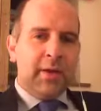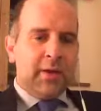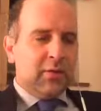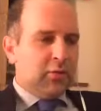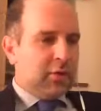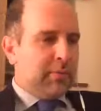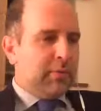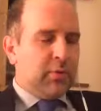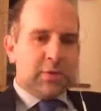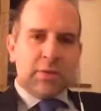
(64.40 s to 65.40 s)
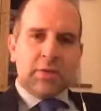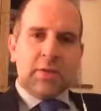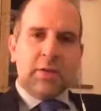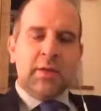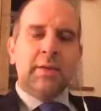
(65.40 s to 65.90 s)
Got a couple of questions
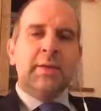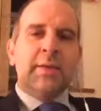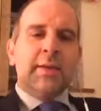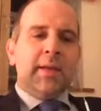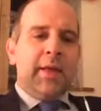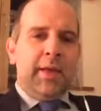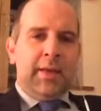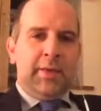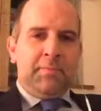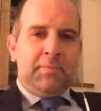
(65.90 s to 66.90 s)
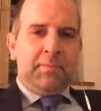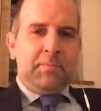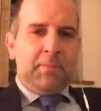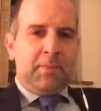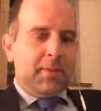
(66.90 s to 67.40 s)
here that
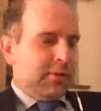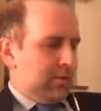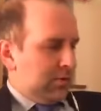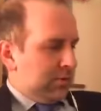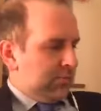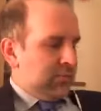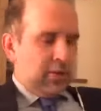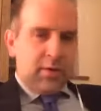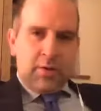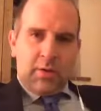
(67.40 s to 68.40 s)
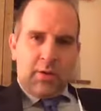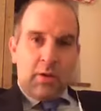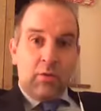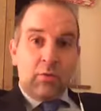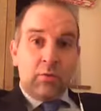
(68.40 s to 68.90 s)
I'm going to
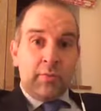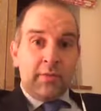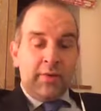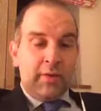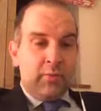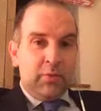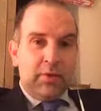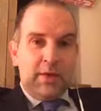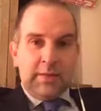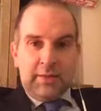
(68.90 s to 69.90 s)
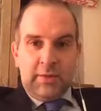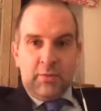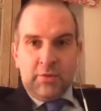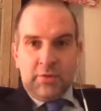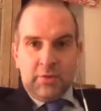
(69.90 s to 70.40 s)
go through, but if anyone has any
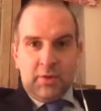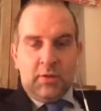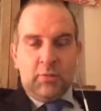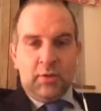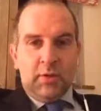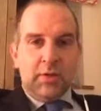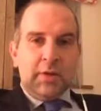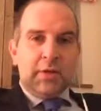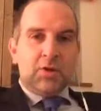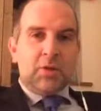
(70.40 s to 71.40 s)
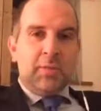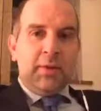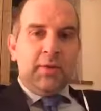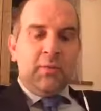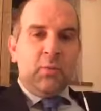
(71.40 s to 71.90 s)
questions that they want to chip
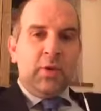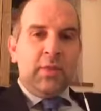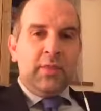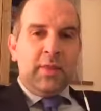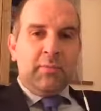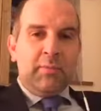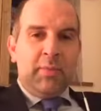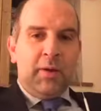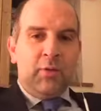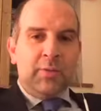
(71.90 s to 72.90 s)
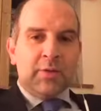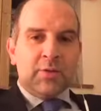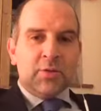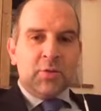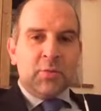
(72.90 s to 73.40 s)
in with, then by all means
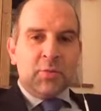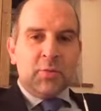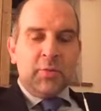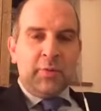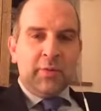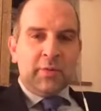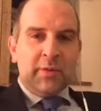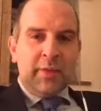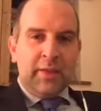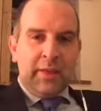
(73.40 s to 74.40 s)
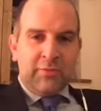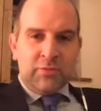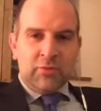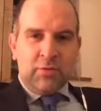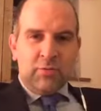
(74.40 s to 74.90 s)
do, although I have
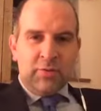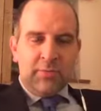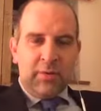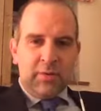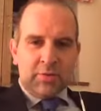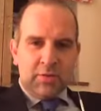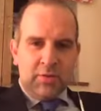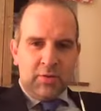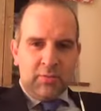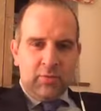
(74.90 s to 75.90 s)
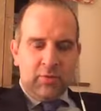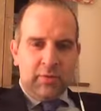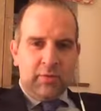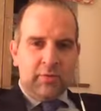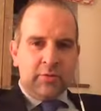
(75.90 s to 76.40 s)
struggled in the past to look at them
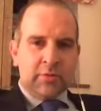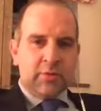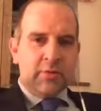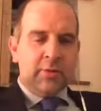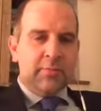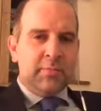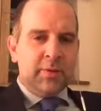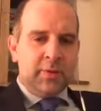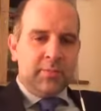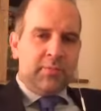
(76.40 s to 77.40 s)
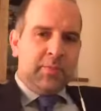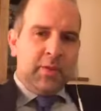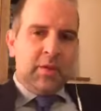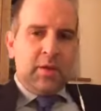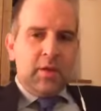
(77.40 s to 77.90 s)
on the screen, but
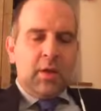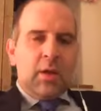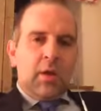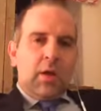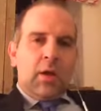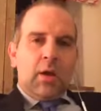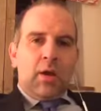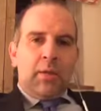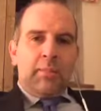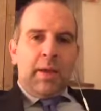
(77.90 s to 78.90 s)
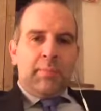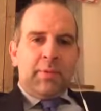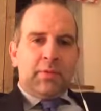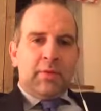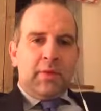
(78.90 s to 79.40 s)
I'm happy
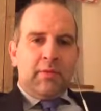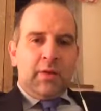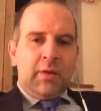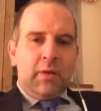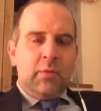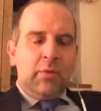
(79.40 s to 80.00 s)
to give it a go.